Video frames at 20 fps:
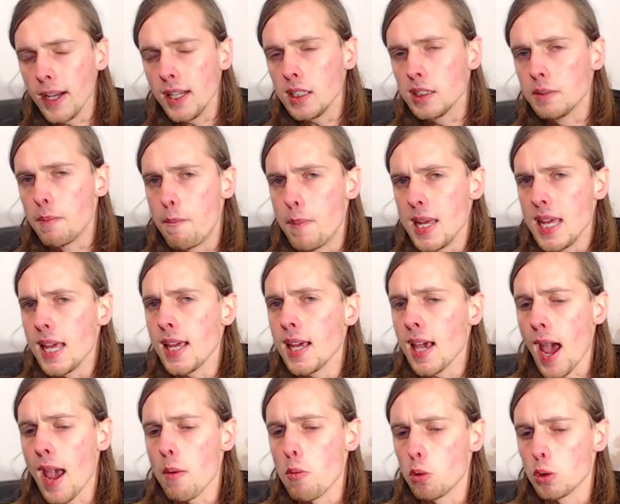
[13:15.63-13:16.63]
does being
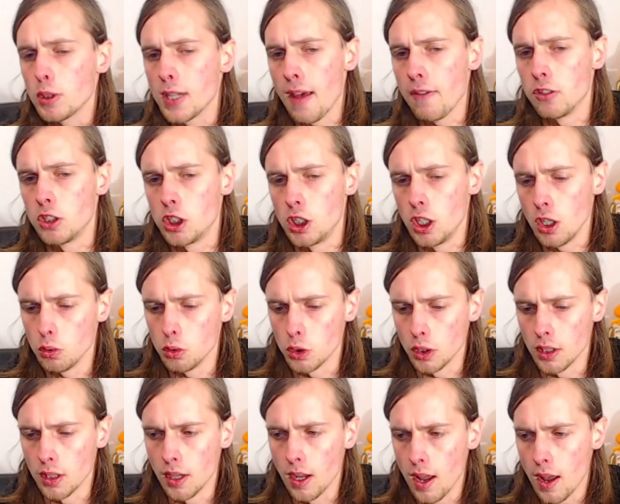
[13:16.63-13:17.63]
able to have
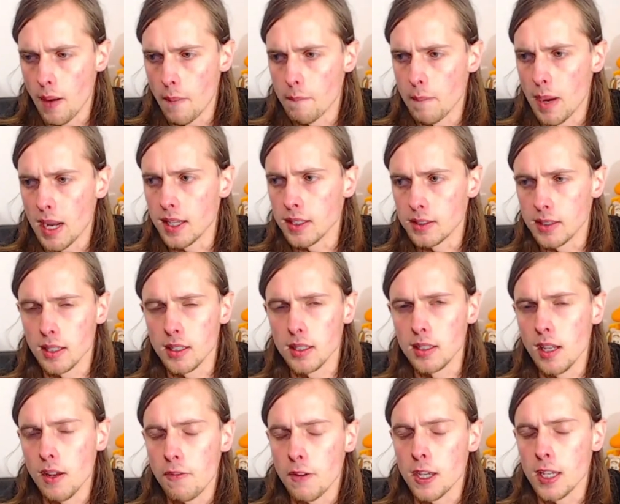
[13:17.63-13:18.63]
children make a
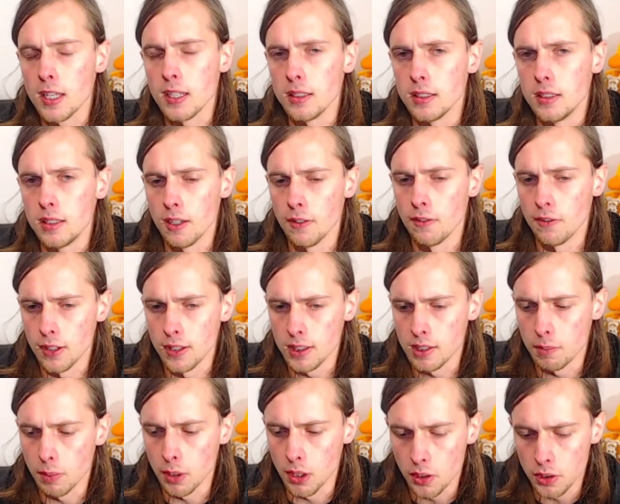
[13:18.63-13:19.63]
significant difference?
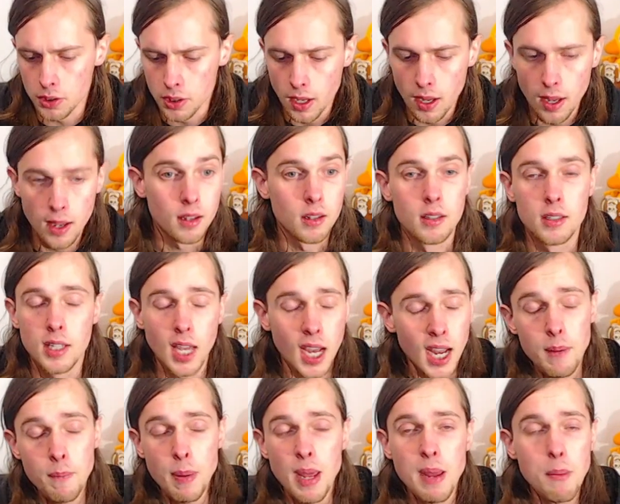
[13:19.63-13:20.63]
Because
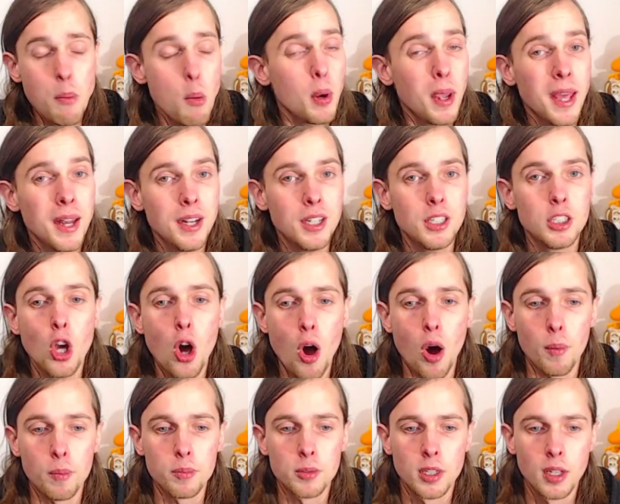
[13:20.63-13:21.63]
gay people can
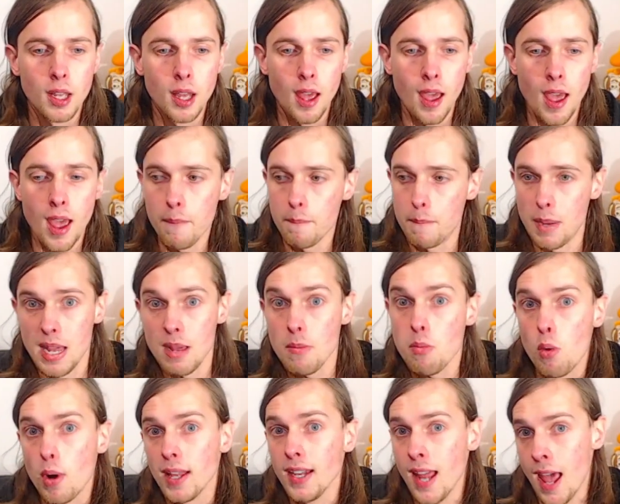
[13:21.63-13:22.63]
adopt and
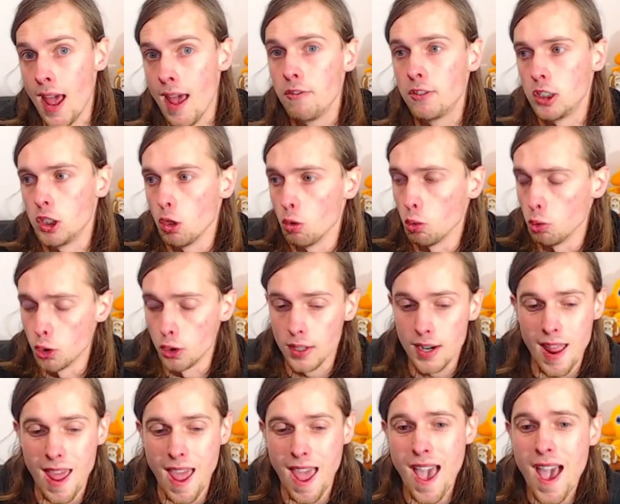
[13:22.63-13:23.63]
people can have
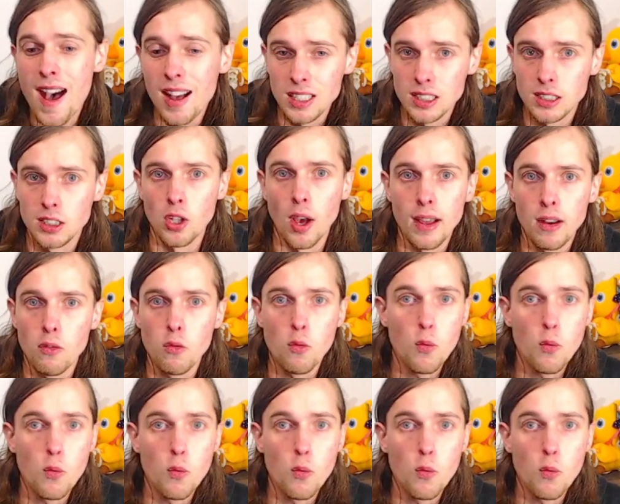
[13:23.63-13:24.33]
children outside of